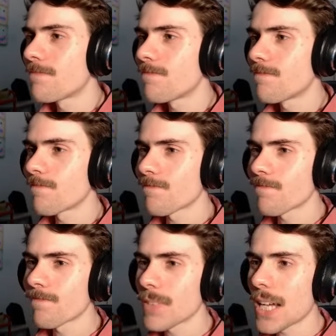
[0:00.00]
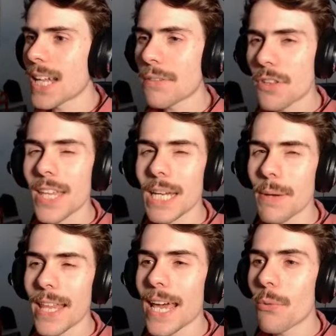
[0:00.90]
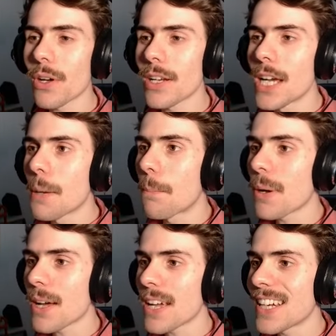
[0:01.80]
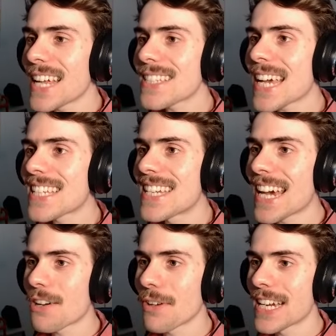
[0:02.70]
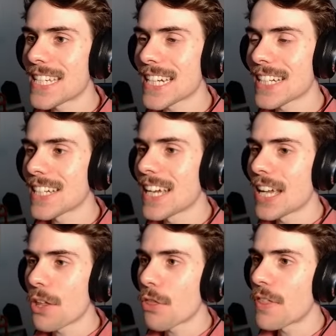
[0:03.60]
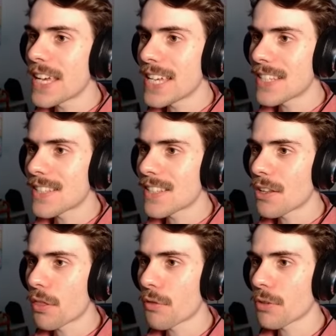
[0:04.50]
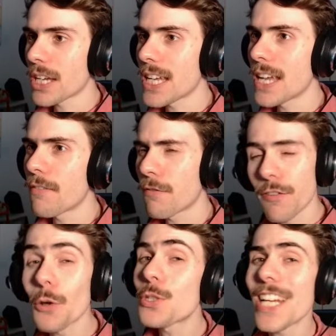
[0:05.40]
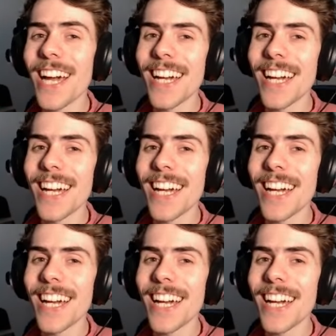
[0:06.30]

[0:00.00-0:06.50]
I'll have to think about that one. But let's get to decorating these 3 floating